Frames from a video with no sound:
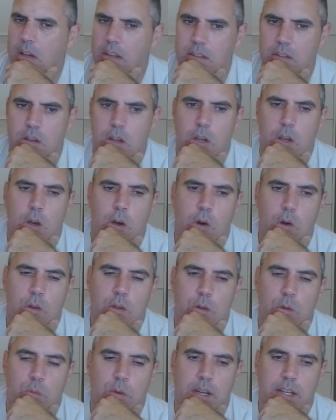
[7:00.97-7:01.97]

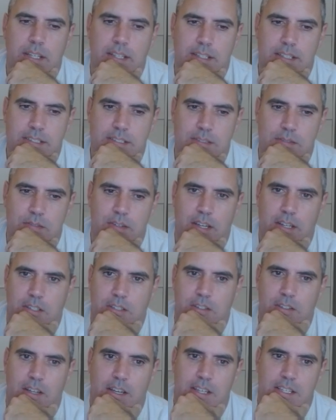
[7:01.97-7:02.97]
they're writing it as a
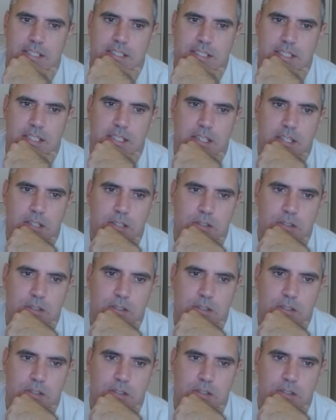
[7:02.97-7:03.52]
vector. I see.